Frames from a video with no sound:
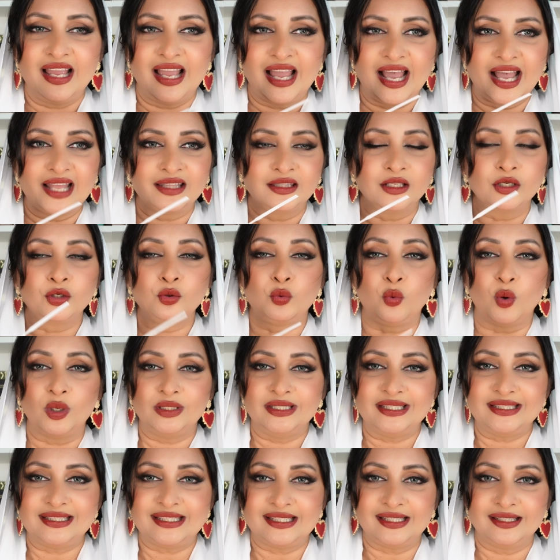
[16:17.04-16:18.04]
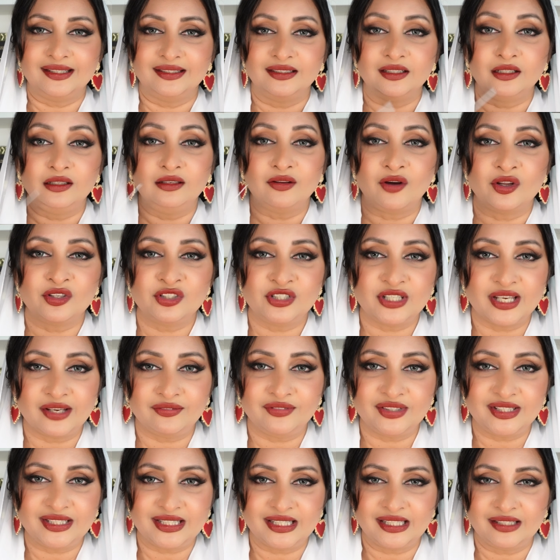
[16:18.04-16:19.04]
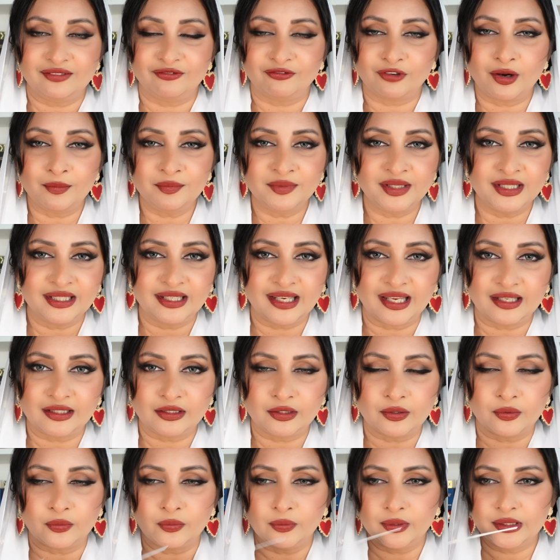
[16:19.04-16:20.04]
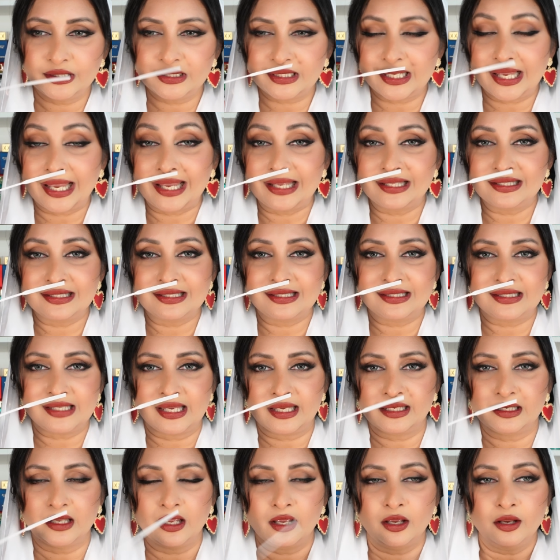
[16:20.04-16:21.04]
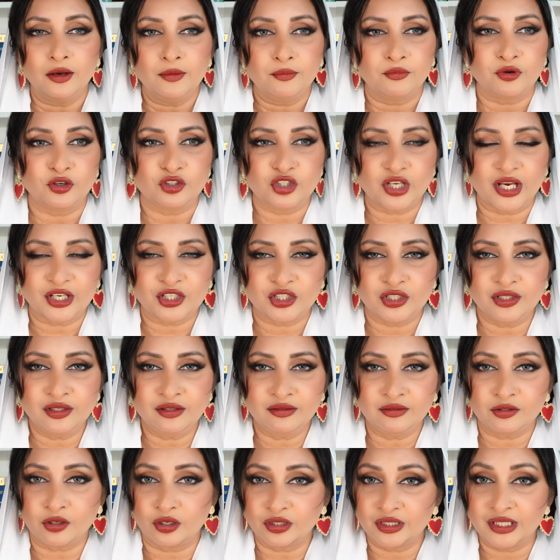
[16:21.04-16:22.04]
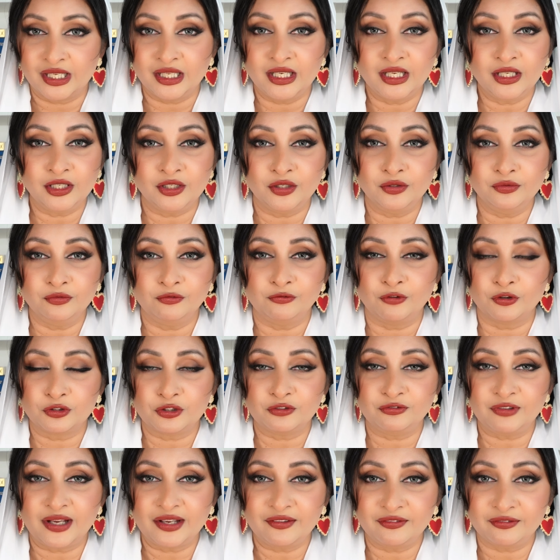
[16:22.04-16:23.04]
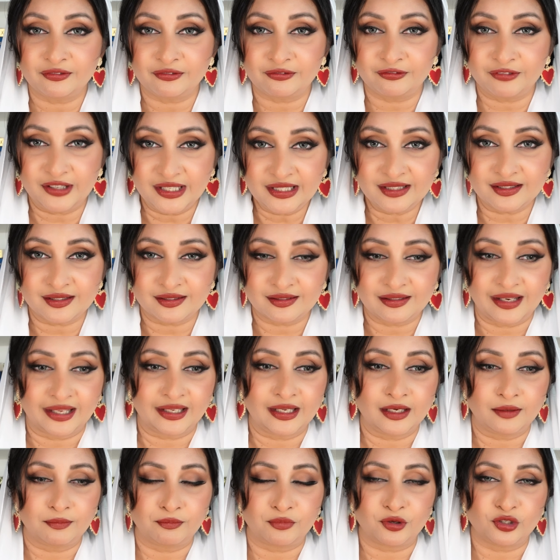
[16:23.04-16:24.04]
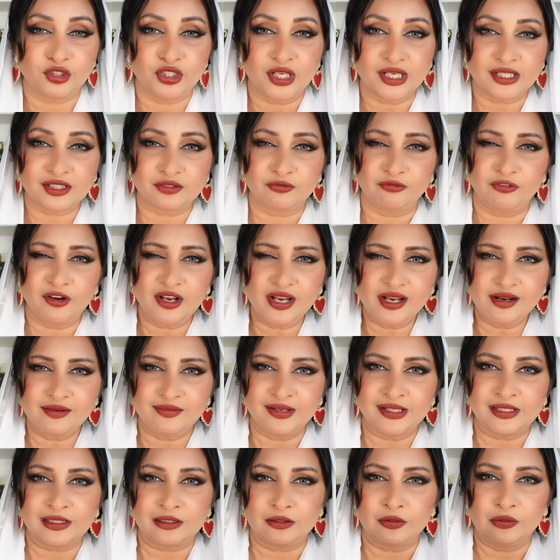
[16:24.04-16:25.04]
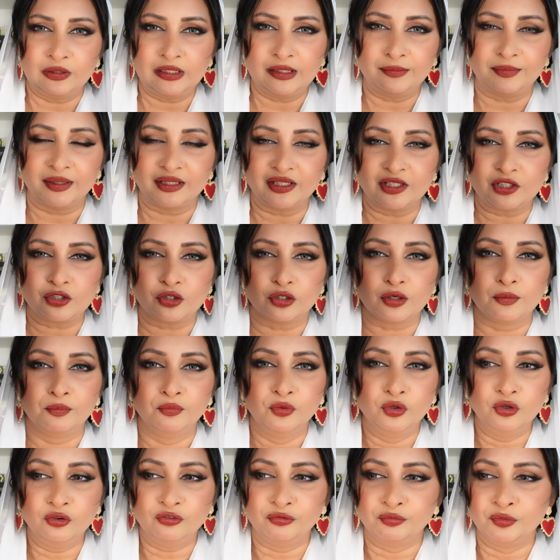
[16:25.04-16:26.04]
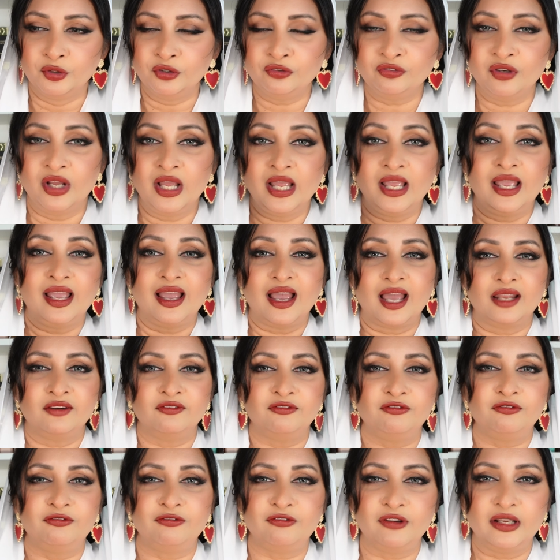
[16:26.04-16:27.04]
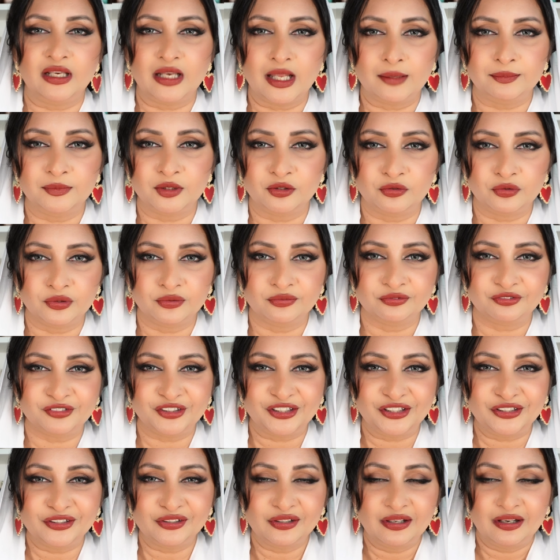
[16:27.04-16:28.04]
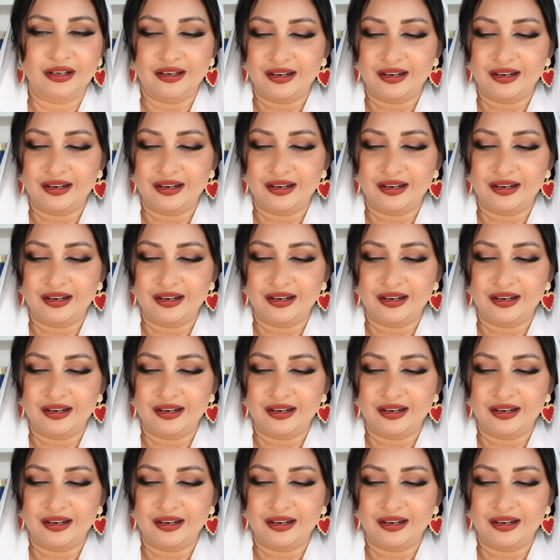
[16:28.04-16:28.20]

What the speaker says: And the quality, the longevity from the get-go, it's insane. Projection, not kidding you, 4 to 5 feet. Like it projects very slowly, but it's going to move and fill up the room for you.